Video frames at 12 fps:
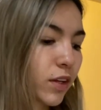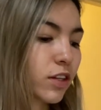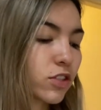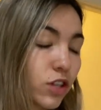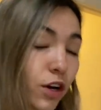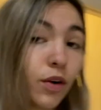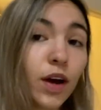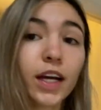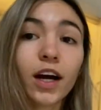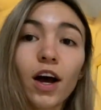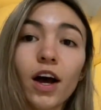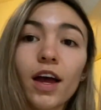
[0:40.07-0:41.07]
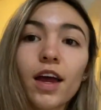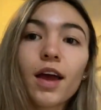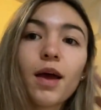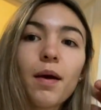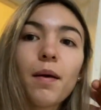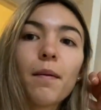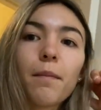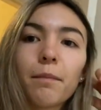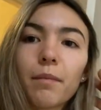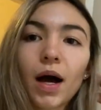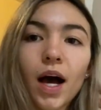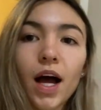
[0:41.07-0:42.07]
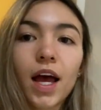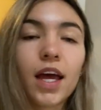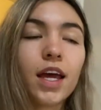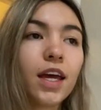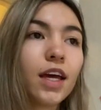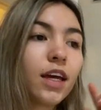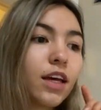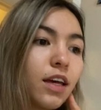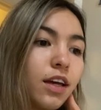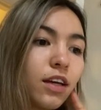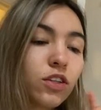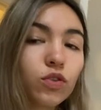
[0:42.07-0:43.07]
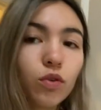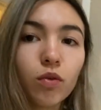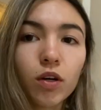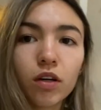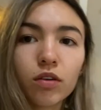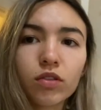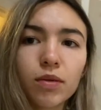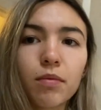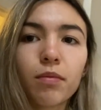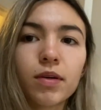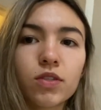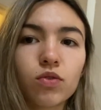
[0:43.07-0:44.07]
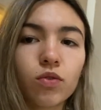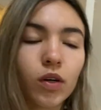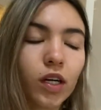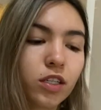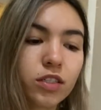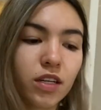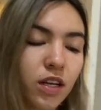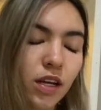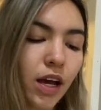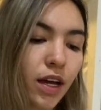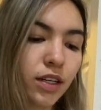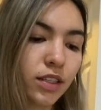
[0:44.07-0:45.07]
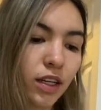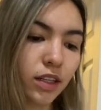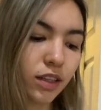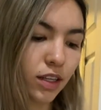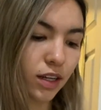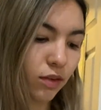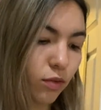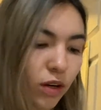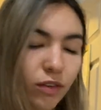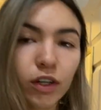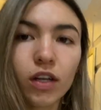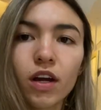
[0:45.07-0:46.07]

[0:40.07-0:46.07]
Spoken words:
So I got my schoolwork, some of my schoolwork, study guide done thing, whatever.